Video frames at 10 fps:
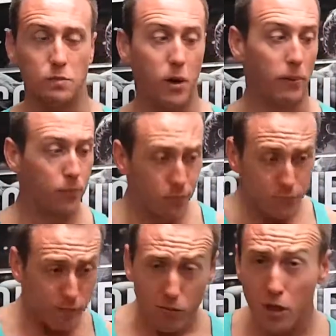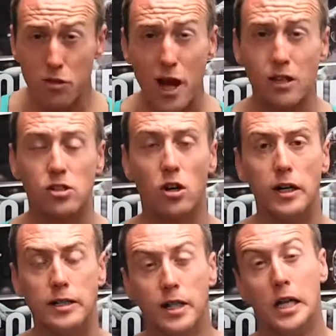But that
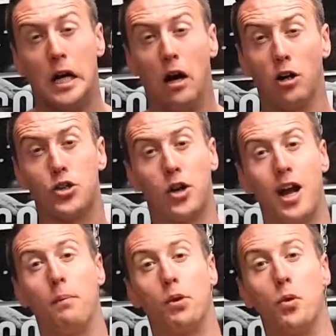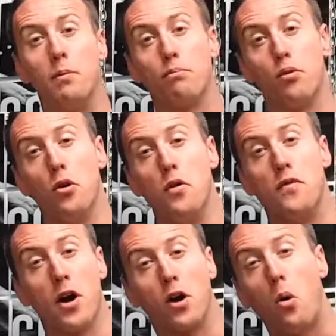aside, I'm going to try and help you improve
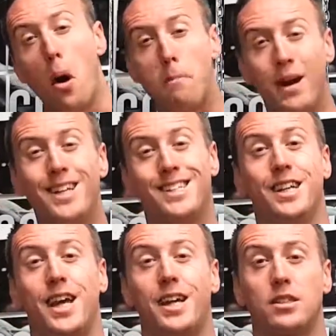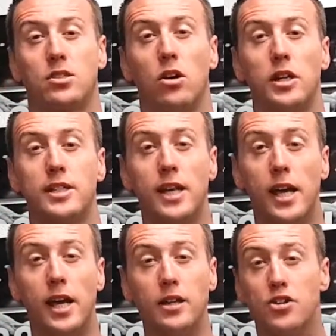quite a basic exercise
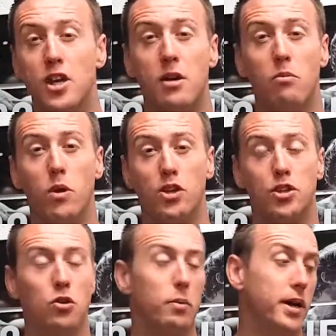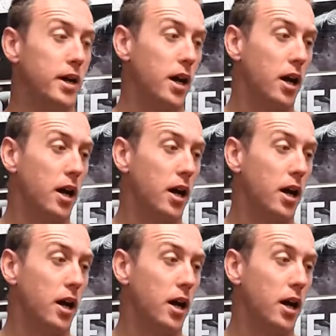in the gym, which you'll be